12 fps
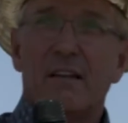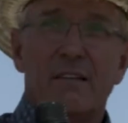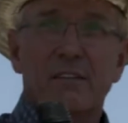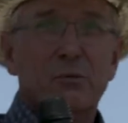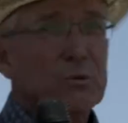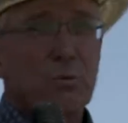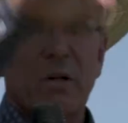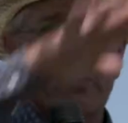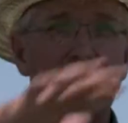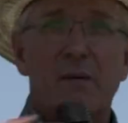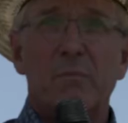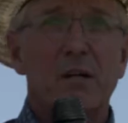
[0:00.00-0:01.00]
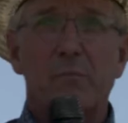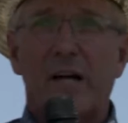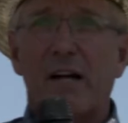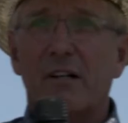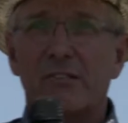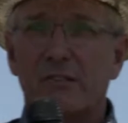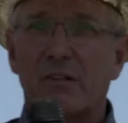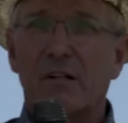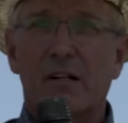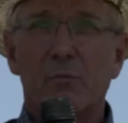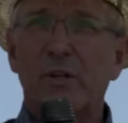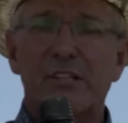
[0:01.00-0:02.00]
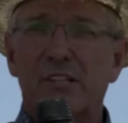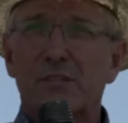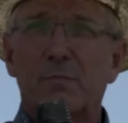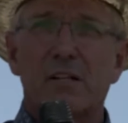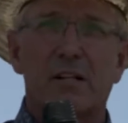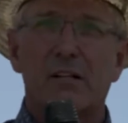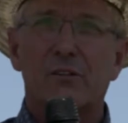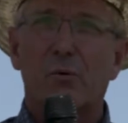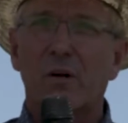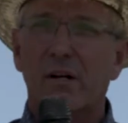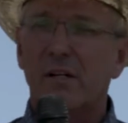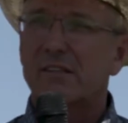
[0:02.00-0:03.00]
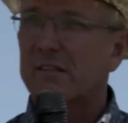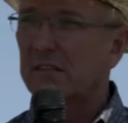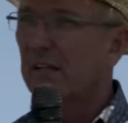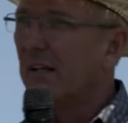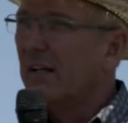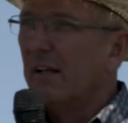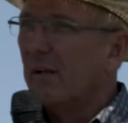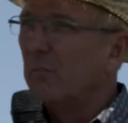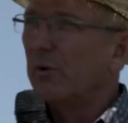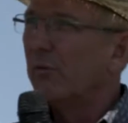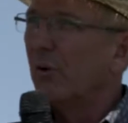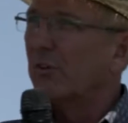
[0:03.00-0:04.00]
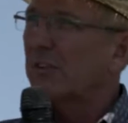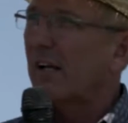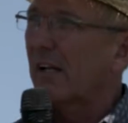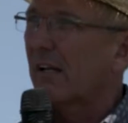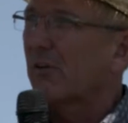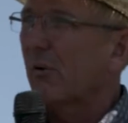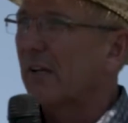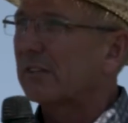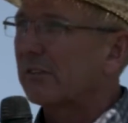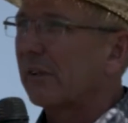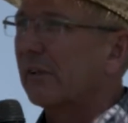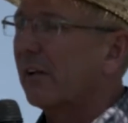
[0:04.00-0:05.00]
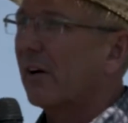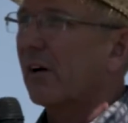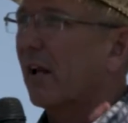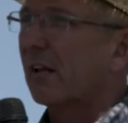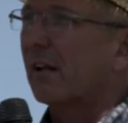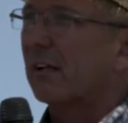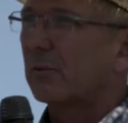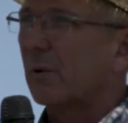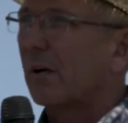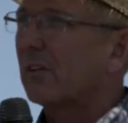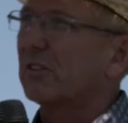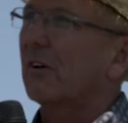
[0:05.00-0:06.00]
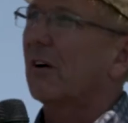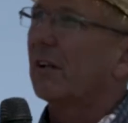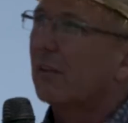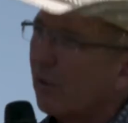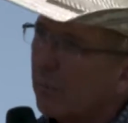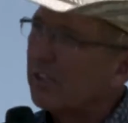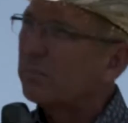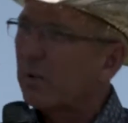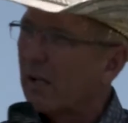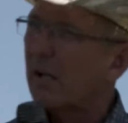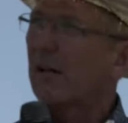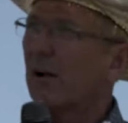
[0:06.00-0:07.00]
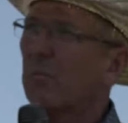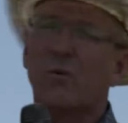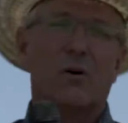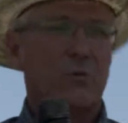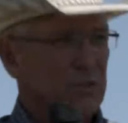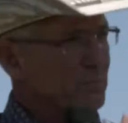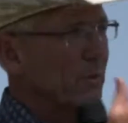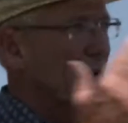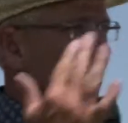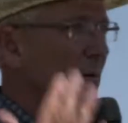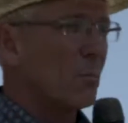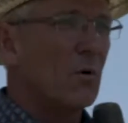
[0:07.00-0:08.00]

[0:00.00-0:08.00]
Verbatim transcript: This was one great big pasture and we just split it twice and moved those cattle twice during the year and I liked what I saw and then we split a little more and we split a little